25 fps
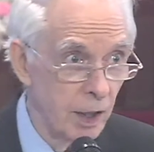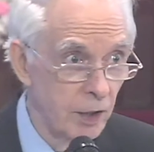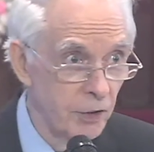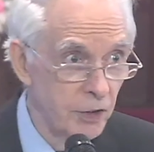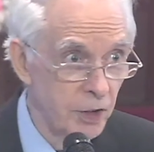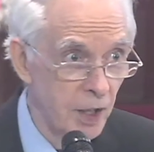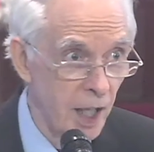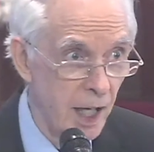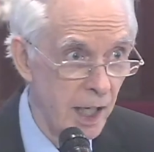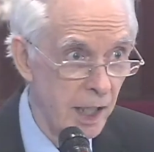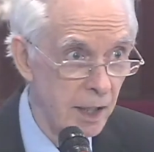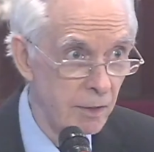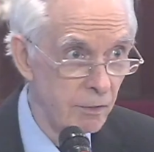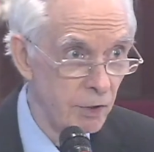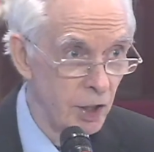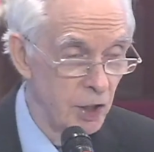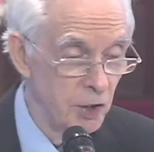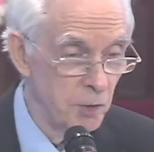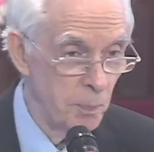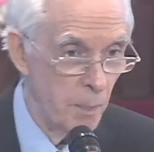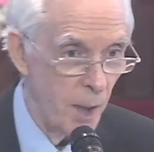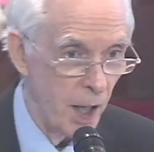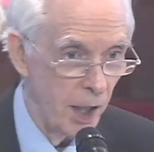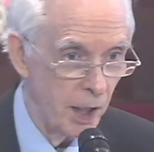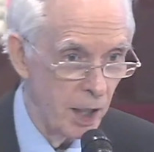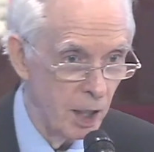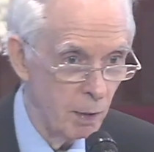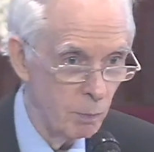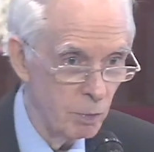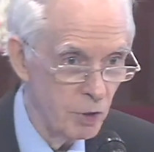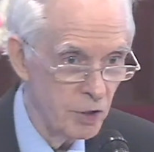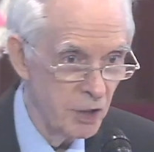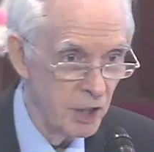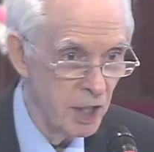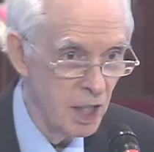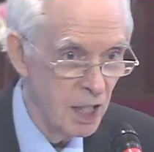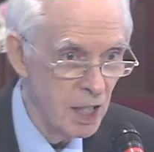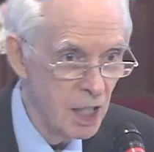the side of his body
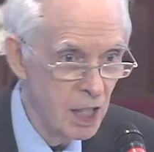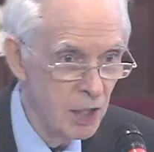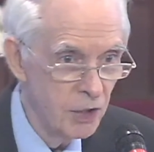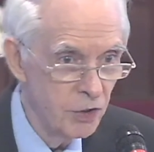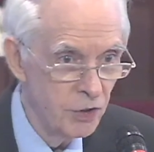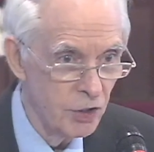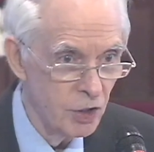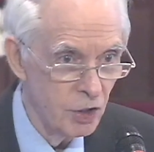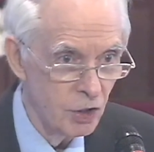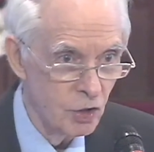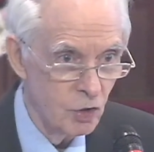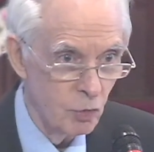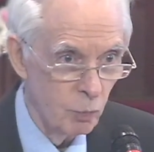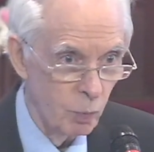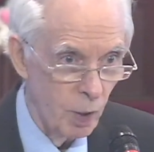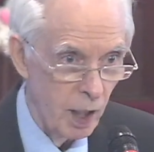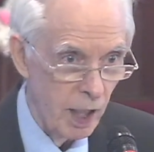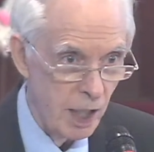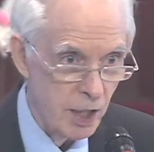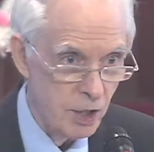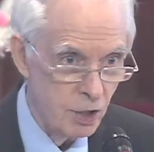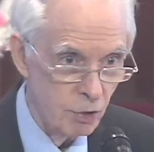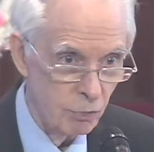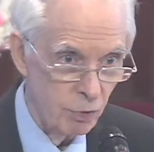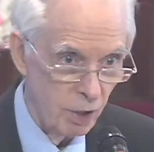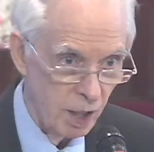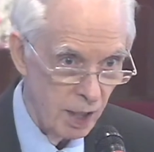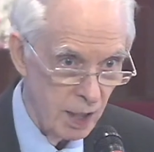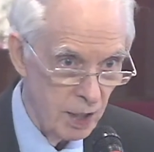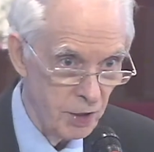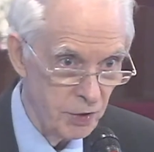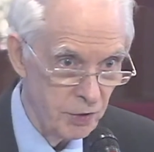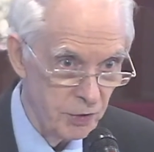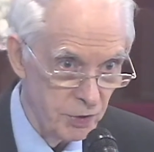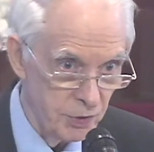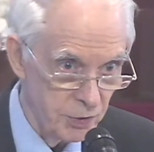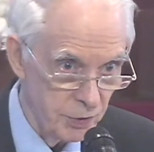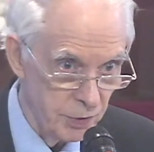was the easiest way to
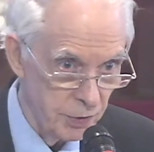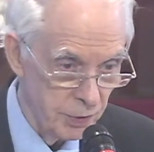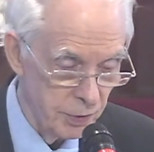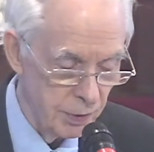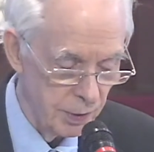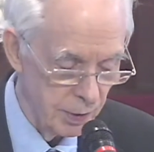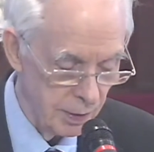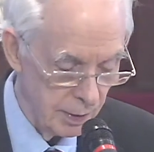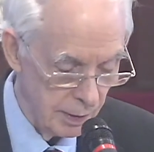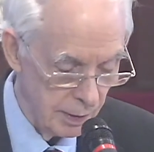release